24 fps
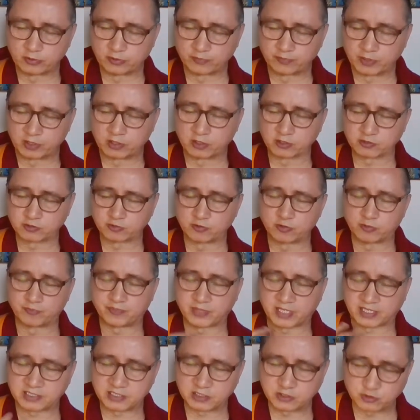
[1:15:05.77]
because of you
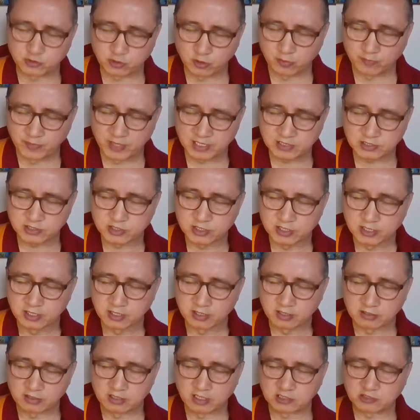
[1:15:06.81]
practice so much,
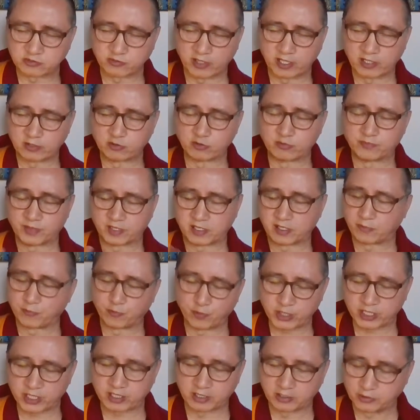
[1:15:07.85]
that's why you become
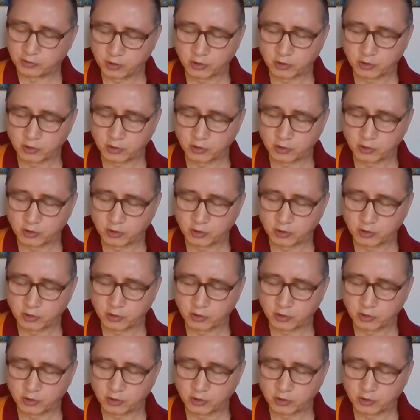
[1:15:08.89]
weaker.